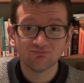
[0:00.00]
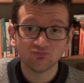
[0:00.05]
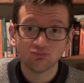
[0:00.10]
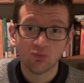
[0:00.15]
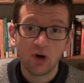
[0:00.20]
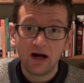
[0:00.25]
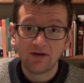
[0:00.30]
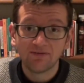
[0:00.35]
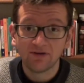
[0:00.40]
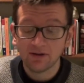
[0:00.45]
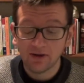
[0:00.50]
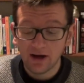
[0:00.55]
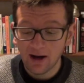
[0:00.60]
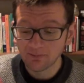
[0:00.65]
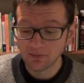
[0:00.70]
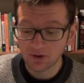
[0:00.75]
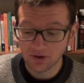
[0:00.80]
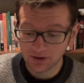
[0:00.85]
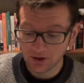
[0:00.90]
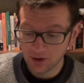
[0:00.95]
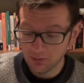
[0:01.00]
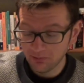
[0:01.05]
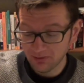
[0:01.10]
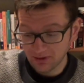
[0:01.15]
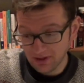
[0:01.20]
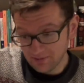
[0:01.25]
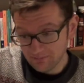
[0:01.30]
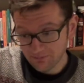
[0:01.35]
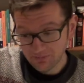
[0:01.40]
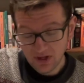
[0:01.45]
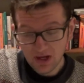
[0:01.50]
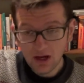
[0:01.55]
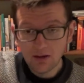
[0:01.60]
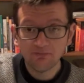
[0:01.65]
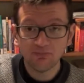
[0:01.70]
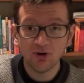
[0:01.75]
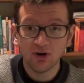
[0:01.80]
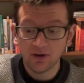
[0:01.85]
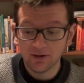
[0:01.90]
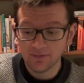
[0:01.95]
Whatever, I'm not going to complain.
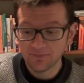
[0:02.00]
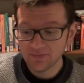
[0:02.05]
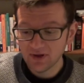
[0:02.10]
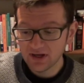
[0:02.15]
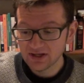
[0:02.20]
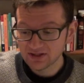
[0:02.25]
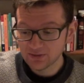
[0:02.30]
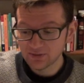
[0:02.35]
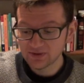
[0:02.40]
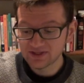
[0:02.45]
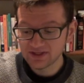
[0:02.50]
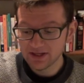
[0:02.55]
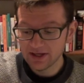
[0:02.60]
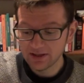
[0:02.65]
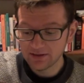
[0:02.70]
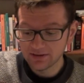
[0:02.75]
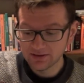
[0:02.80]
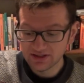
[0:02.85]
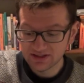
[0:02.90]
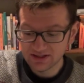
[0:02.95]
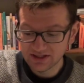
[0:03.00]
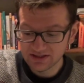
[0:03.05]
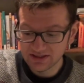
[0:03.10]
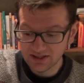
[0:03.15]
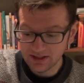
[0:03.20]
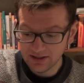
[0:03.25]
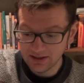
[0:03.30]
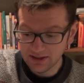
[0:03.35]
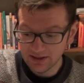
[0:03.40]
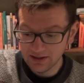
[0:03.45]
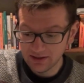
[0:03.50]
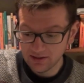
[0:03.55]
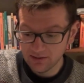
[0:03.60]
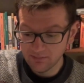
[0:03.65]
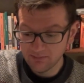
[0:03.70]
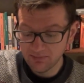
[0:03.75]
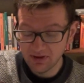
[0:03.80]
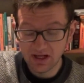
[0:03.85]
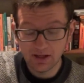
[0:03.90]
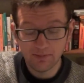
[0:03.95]
But as I was saying, this is a
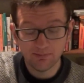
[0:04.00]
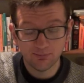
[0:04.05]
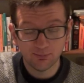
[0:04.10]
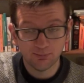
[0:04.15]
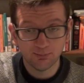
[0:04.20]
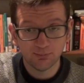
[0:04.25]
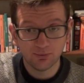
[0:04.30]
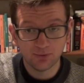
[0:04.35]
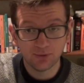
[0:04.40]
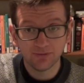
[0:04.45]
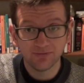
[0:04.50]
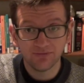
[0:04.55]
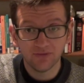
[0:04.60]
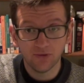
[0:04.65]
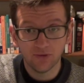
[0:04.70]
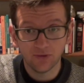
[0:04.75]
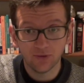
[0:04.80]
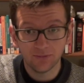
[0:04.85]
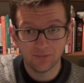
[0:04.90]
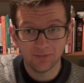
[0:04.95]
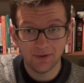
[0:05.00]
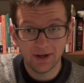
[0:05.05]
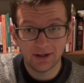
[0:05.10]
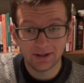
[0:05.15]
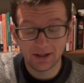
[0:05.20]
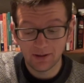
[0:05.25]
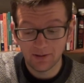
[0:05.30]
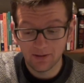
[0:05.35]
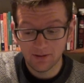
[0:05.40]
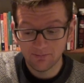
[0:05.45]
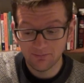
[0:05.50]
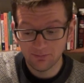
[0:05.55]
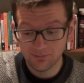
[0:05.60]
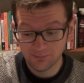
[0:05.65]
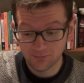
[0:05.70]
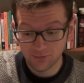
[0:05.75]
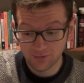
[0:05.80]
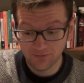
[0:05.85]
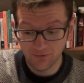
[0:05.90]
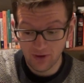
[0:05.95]
beer brewed for
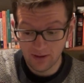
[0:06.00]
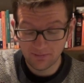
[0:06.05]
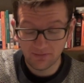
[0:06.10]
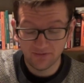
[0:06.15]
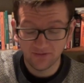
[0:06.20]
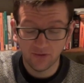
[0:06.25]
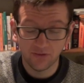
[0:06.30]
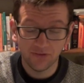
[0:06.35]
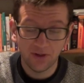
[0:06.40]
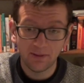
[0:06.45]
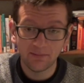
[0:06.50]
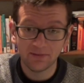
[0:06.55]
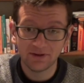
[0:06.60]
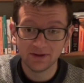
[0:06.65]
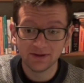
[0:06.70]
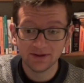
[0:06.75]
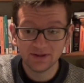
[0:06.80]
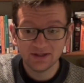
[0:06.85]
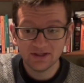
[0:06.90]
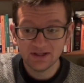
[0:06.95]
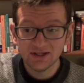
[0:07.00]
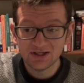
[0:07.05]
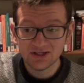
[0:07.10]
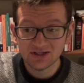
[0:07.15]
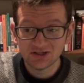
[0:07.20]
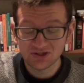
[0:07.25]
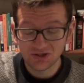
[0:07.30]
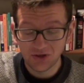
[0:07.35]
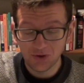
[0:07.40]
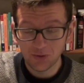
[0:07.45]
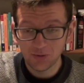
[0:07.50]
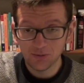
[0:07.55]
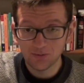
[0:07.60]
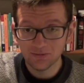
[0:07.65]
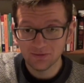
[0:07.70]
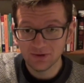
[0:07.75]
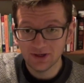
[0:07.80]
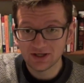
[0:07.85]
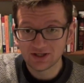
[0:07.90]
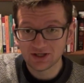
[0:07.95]
Ampleforth Abbey. So
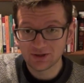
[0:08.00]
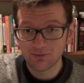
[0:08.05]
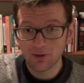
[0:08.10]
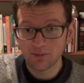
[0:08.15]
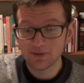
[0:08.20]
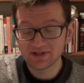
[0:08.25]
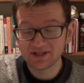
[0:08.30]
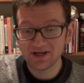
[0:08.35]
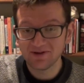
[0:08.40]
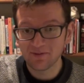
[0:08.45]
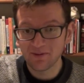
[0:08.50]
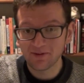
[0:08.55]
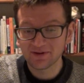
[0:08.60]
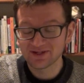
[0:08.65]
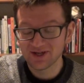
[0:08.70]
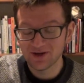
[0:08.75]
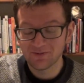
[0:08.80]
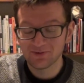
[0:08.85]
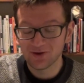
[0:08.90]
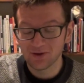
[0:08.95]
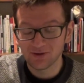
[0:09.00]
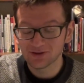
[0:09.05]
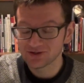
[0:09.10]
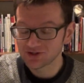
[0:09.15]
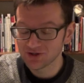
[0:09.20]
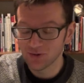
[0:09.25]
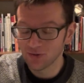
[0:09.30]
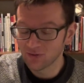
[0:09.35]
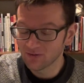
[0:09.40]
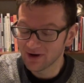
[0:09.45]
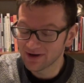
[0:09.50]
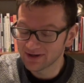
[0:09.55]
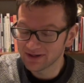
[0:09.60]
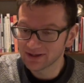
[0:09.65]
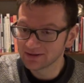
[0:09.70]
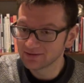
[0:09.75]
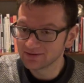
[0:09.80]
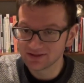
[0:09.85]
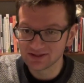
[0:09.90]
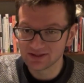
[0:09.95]
as you can probably tell by my terminology
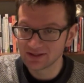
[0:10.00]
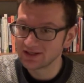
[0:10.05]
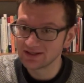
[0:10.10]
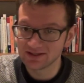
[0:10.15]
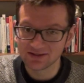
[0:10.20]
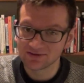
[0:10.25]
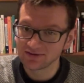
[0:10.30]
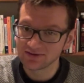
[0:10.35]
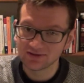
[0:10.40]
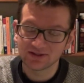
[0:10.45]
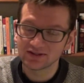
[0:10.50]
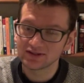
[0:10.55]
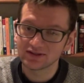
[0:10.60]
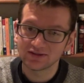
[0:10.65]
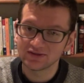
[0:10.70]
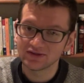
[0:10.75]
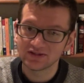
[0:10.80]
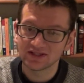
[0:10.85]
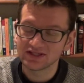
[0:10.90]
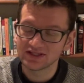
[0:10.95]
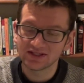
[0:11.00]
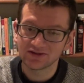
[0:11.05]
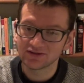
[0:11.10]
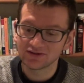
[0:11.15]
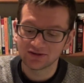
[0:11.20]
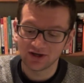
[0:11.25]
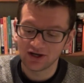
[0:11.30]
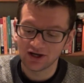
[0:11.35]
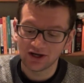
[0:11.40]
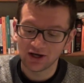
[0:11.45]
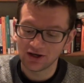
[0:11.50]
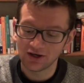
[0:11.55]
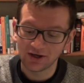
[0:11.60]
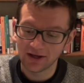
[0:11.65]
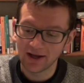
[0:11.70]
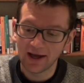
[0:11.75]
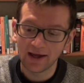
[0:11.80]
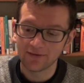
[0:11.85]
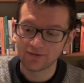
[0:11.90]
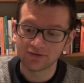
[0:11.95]
already, this isn't going to
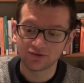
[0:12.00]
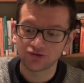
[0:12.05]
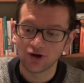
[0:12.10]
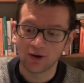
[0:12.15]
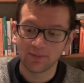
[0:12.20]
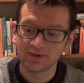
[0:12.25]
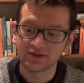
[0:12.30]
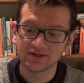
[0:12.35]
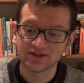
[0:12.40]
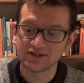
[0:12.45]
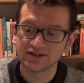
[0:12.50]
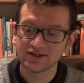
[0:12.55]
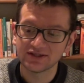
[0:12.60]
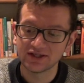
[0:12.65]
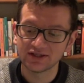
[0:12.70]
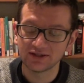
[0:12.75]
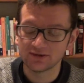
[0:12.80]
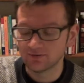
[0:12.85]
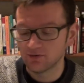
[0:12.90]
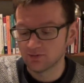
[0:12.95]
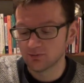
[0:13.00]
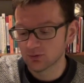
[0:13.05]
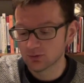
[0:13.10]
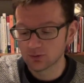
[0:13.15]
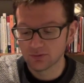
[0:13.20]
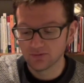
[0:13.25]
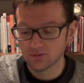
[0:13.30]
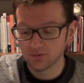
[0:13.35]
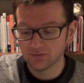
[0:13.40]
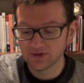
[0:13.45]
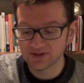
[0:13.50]
get the Trappist seal of approval.